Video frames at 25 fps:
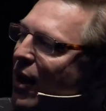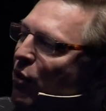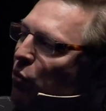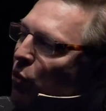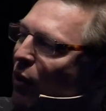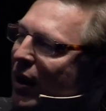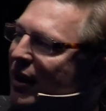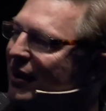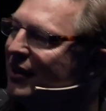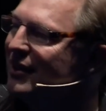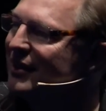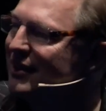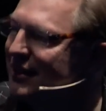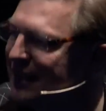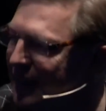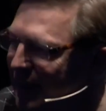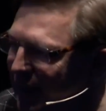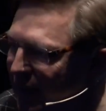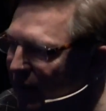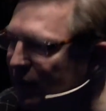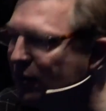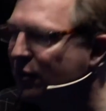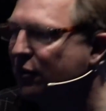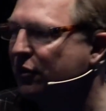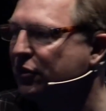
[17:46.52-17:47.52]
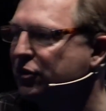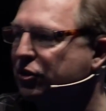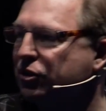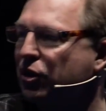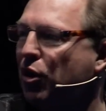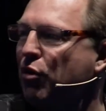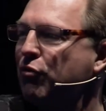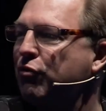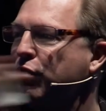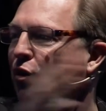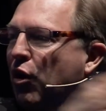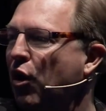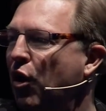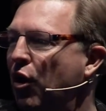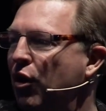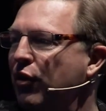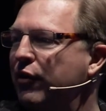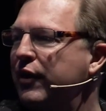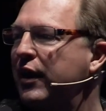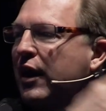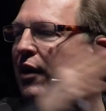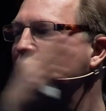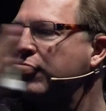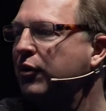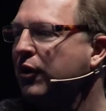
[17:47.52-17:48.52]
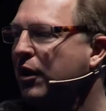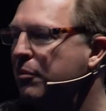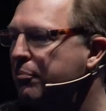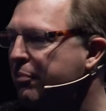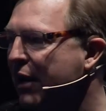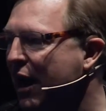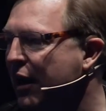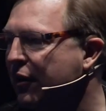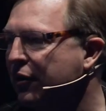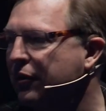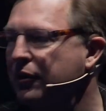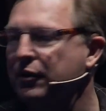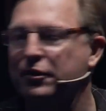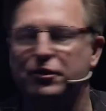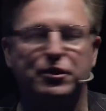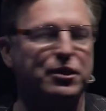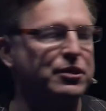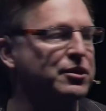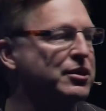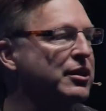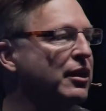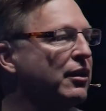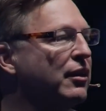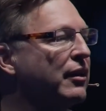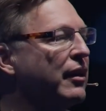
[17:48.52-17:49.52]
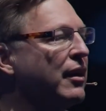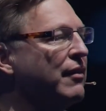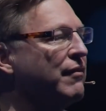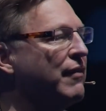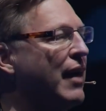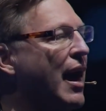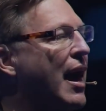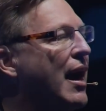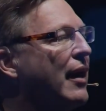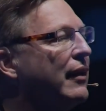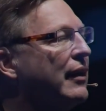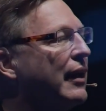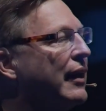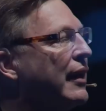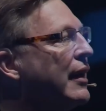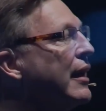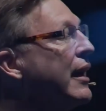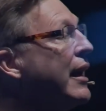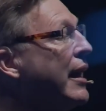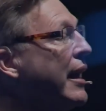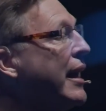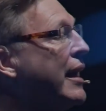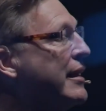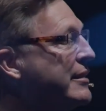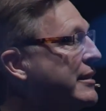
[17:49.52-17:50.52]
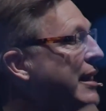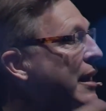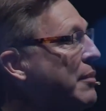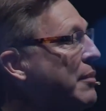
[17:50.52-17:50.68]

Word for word: win deals over all the other competitors in Silicon Valley, is he